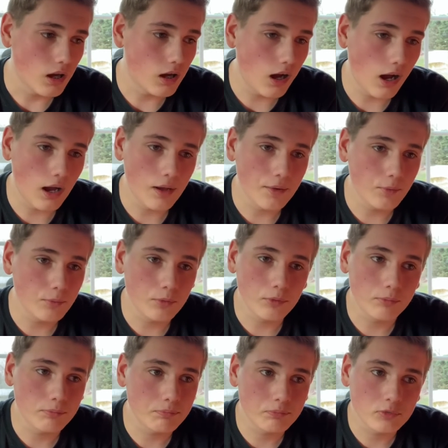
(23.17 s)
I will
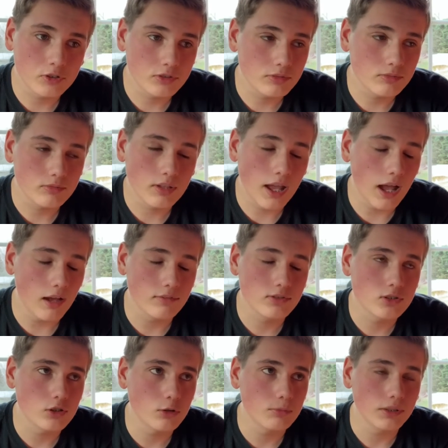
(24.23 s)
have
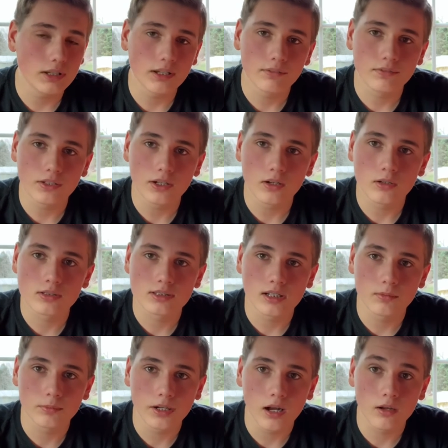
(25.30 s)
so many videos
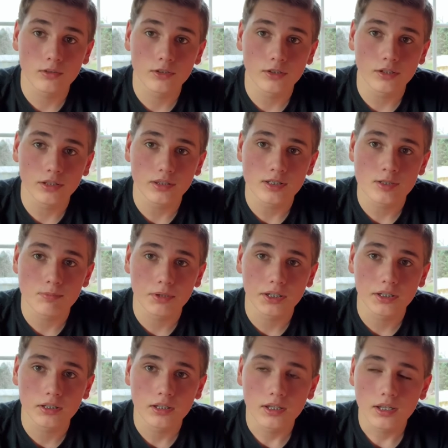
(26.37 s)
coming out during the
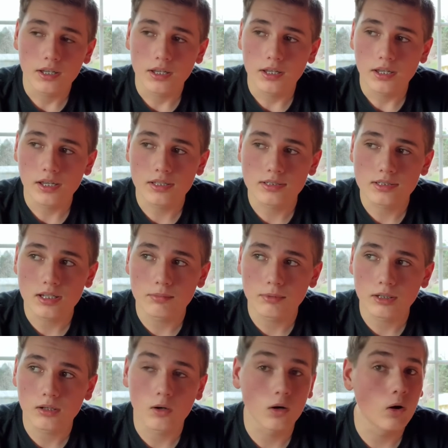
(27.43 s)
spring and
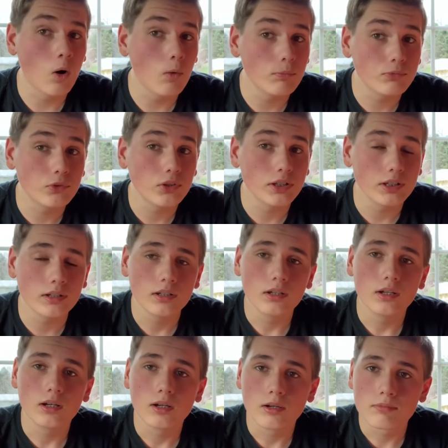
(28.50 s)
summer, or hopefully
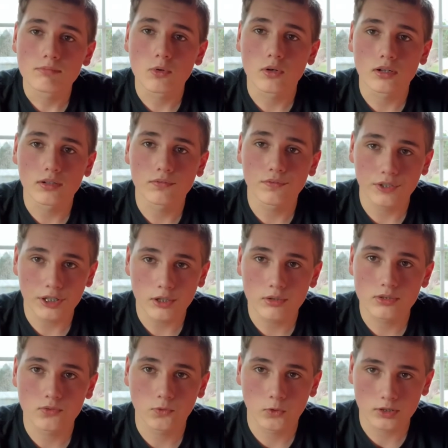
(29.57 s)
more
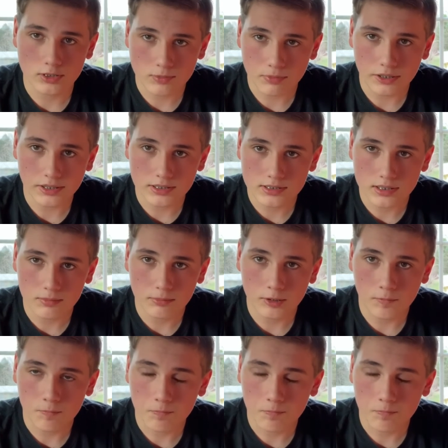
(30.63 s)
videos for the spring and summer.